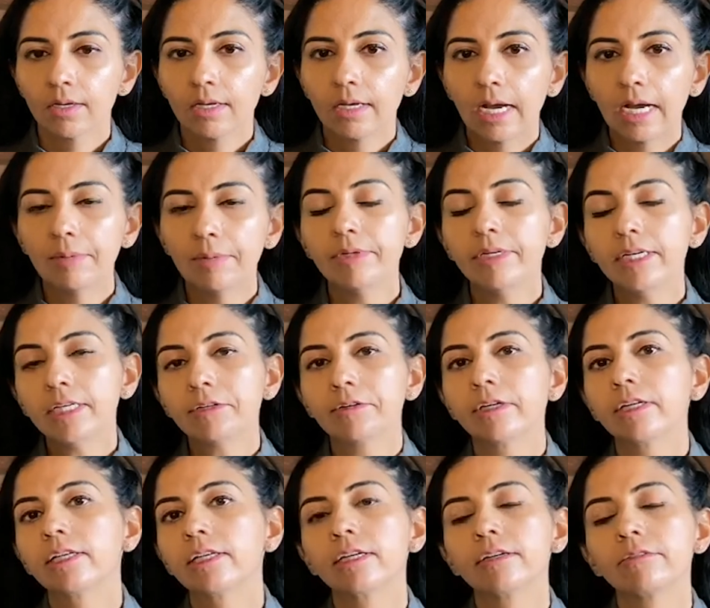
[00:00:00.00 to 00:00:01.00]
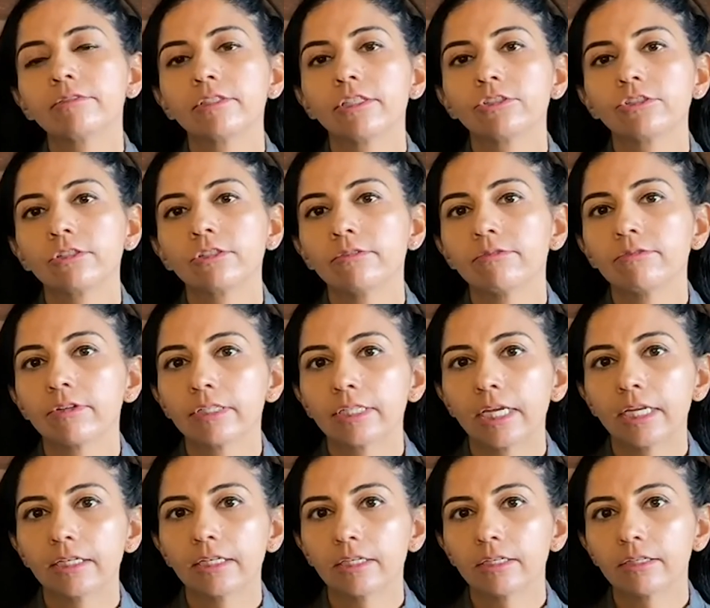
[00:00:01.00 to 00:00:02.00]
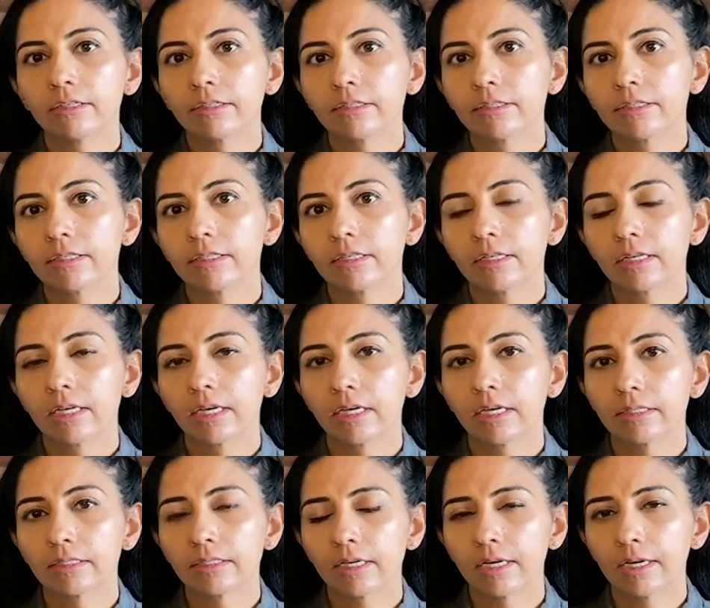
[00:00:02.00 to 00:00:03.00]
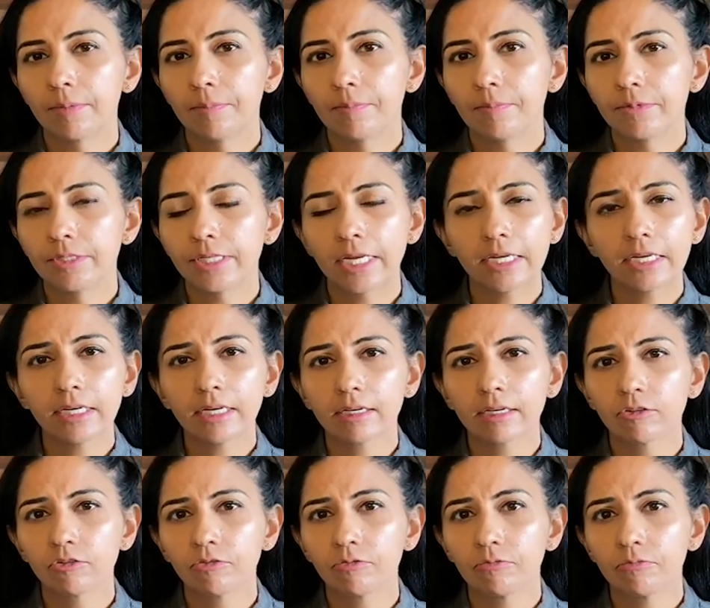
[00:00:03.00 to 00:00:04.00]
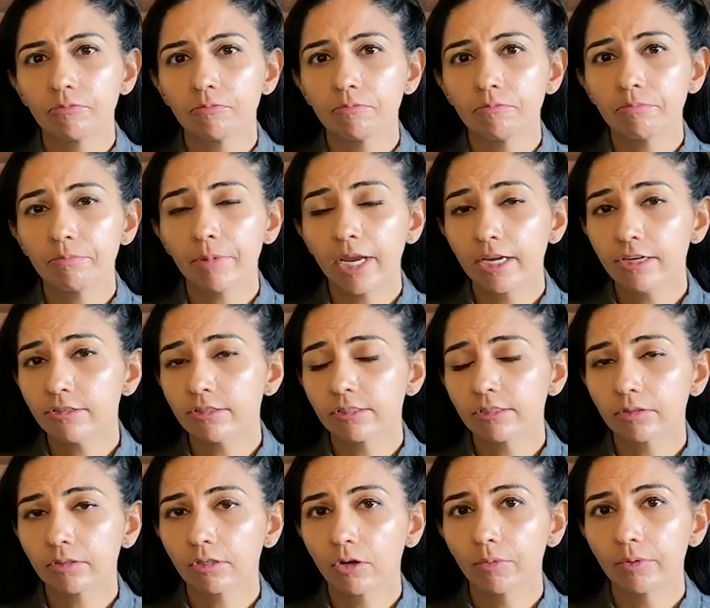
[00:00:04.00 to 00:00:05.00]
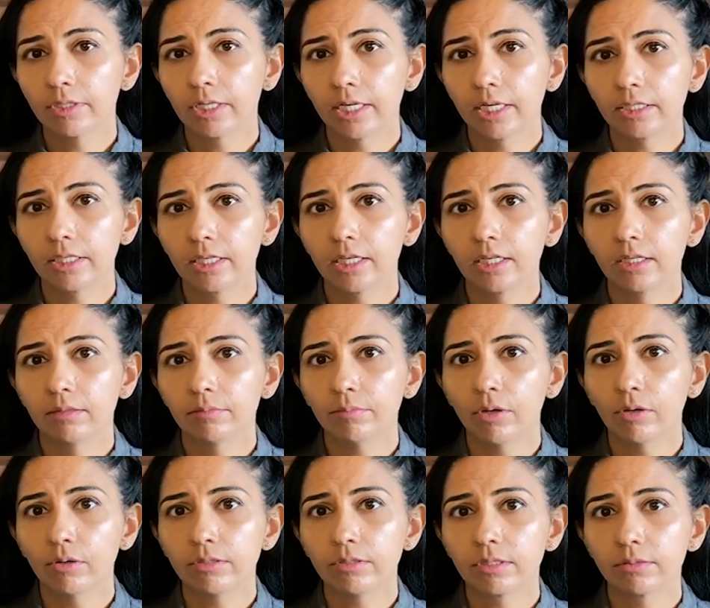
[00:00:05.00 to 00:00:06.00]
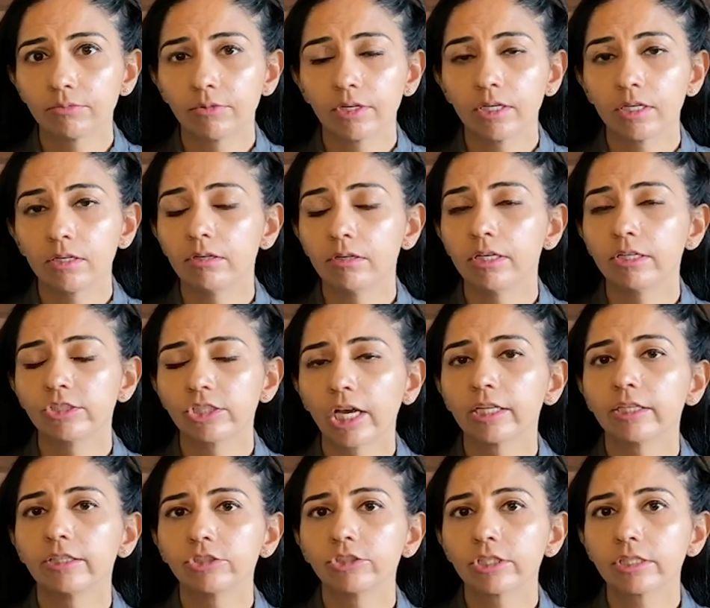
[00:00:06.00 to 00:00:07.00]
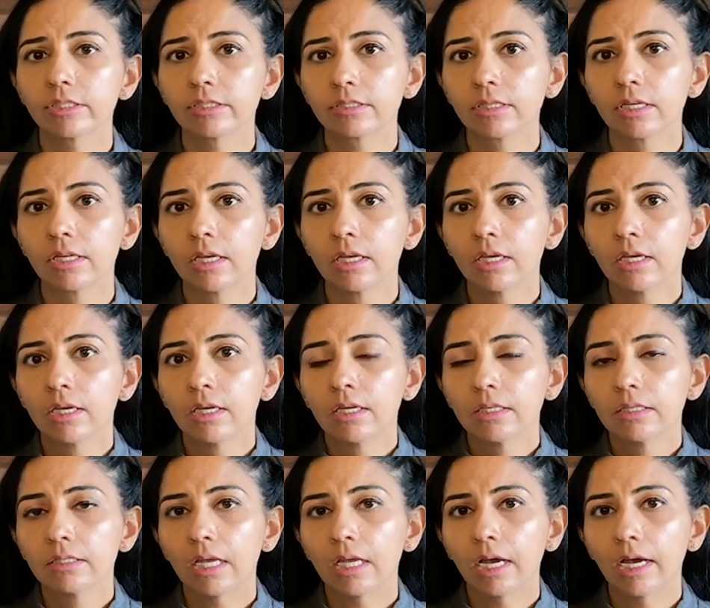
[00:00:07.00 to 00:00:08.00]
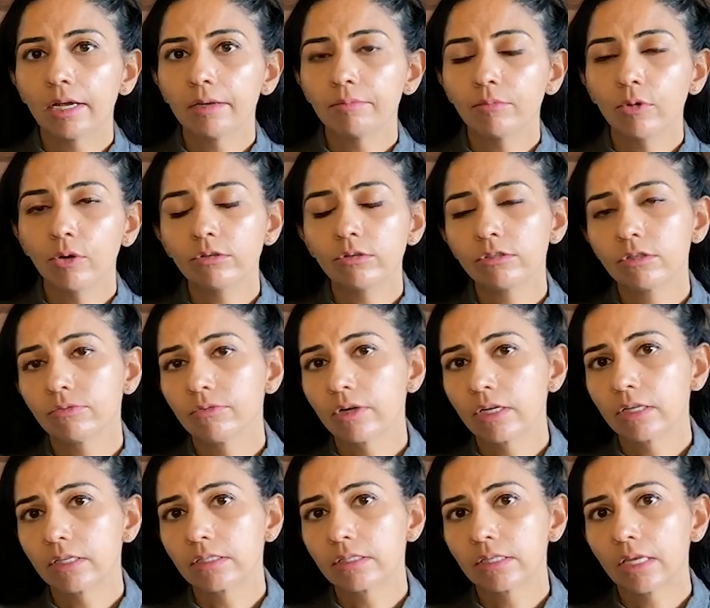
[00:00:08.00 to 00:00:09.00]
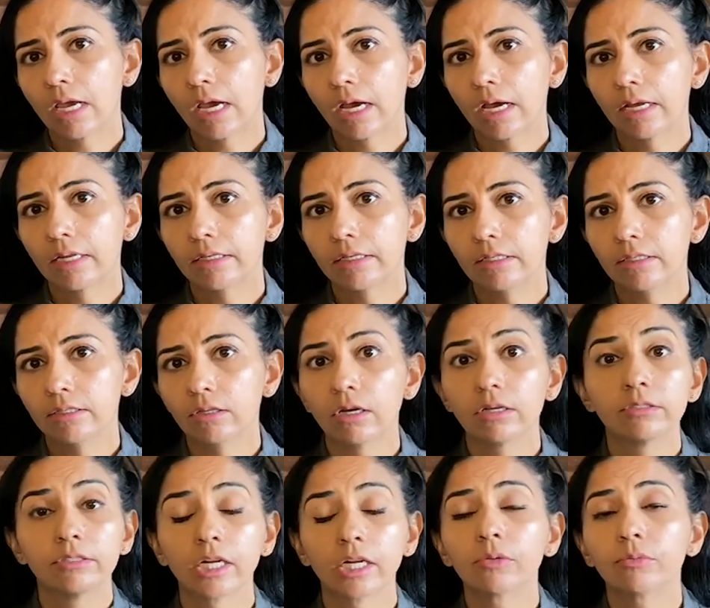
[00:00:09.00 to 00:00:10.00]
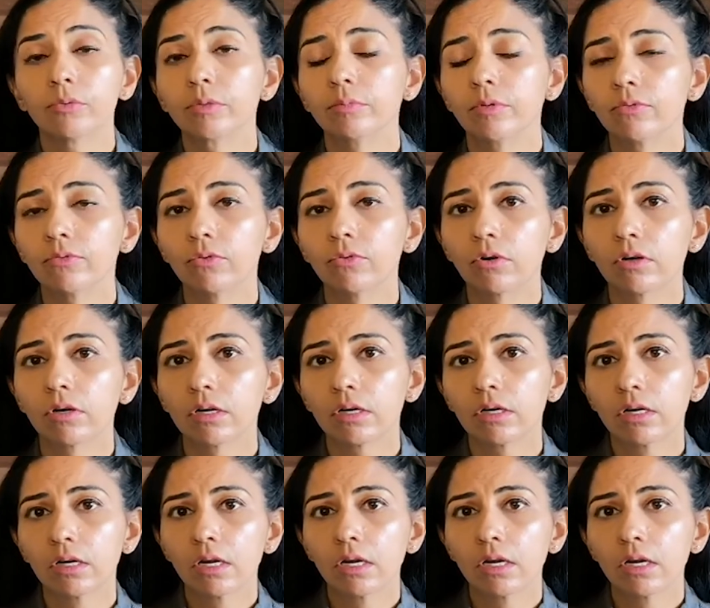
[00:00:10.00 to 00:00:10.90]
I've been a critical care physician for 10 years, and taking care of patients with COVID-19 posed some very unique challenges that most of us had not dealt with before.